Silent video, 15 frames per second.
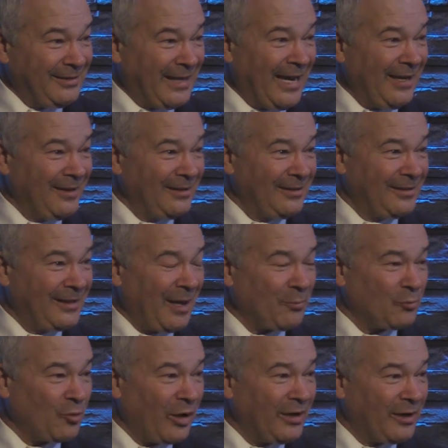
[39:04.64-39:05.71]
They
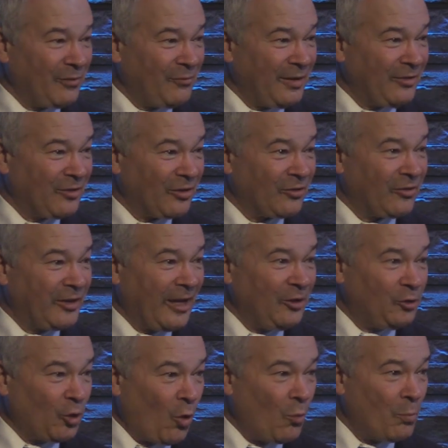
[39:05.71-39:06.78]
kept trying to convince us they
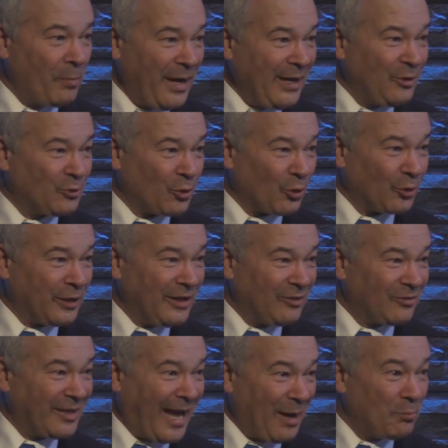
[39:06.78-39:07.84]
don't make
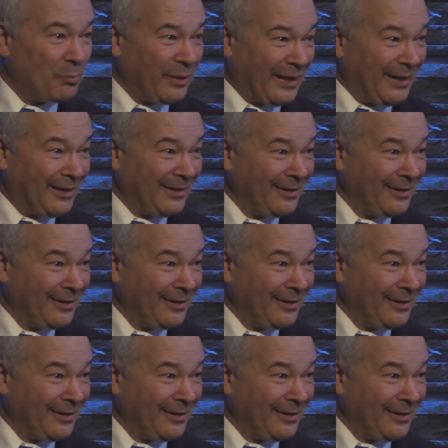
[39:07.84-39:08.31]
turkeys that big.